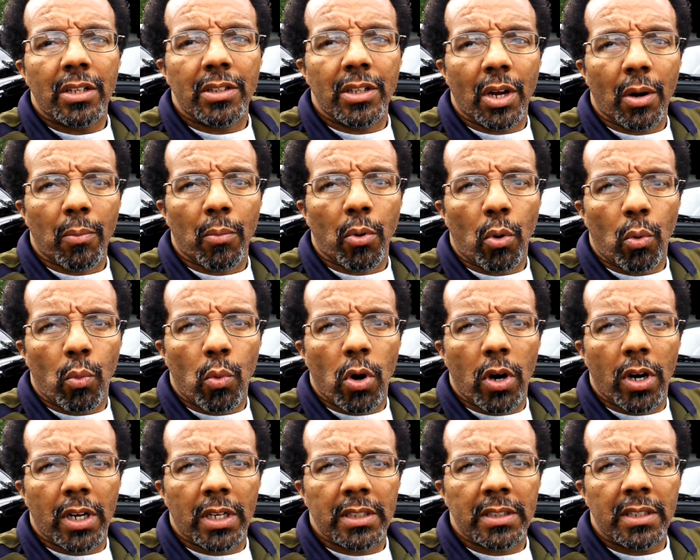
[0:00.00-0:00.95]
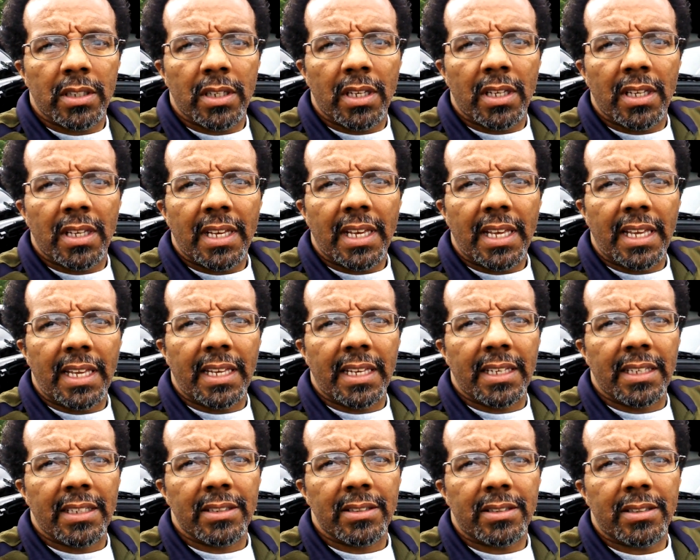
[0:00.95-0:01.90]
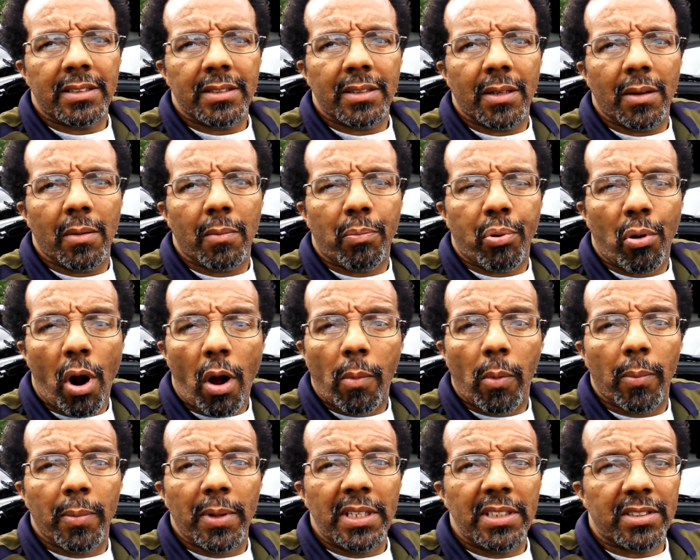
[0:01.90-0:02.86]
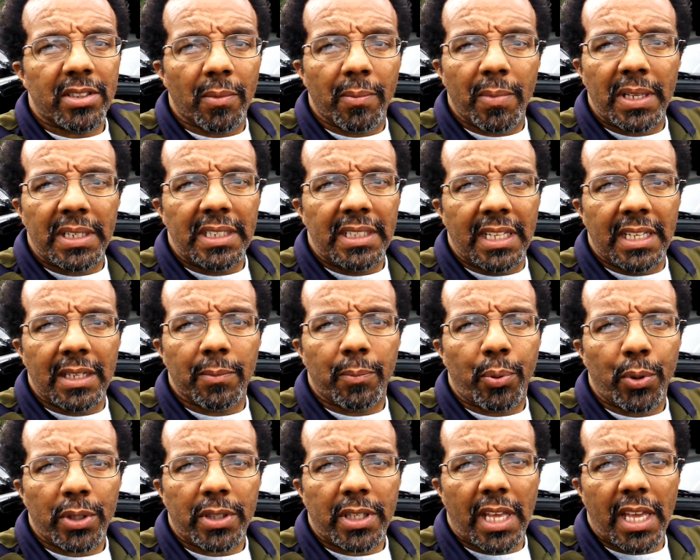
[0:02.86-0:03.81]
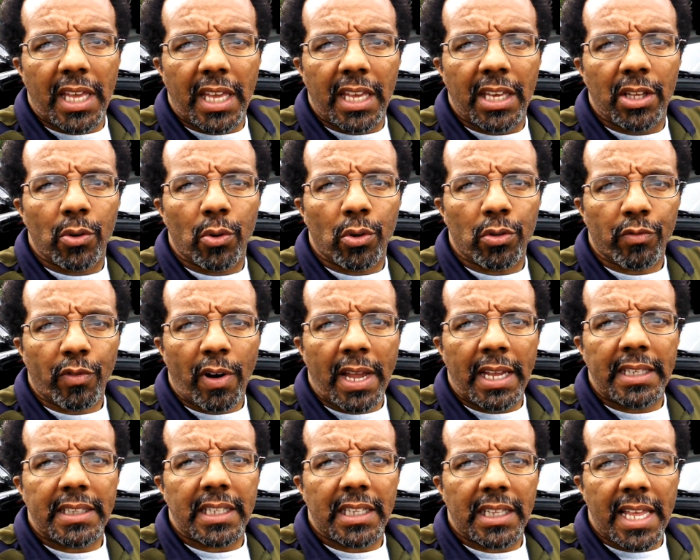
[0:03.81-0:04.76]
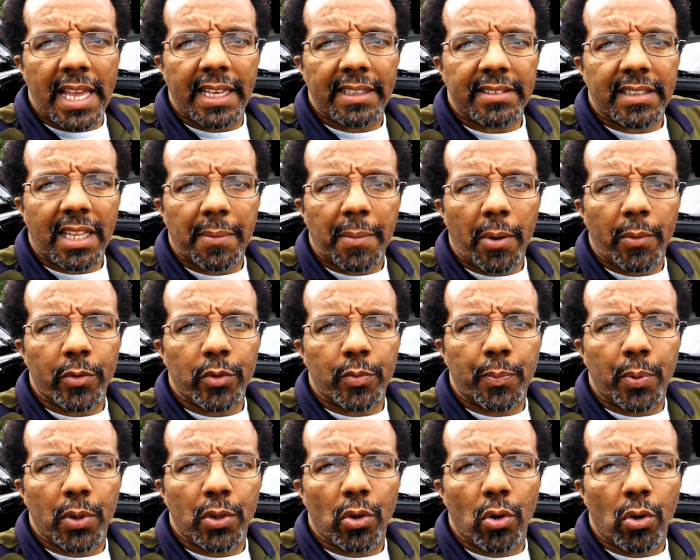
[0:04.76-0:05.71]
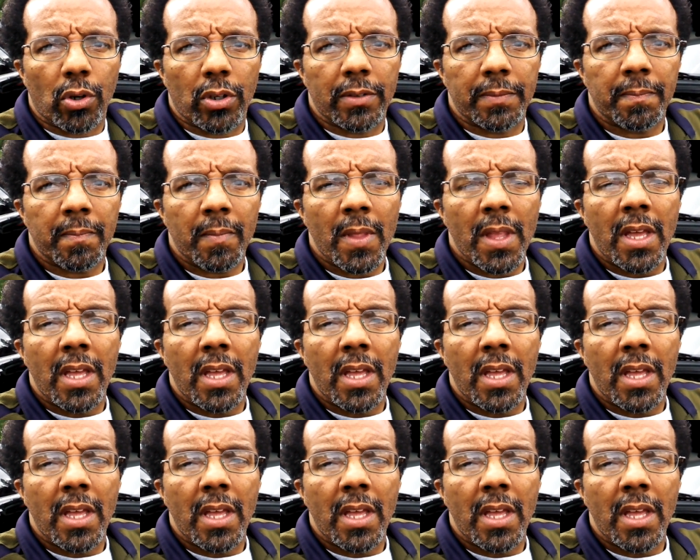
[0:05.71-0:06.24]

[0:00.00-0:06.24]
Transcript: Number one is probably somebody didn't put the head on right the last time it was put on.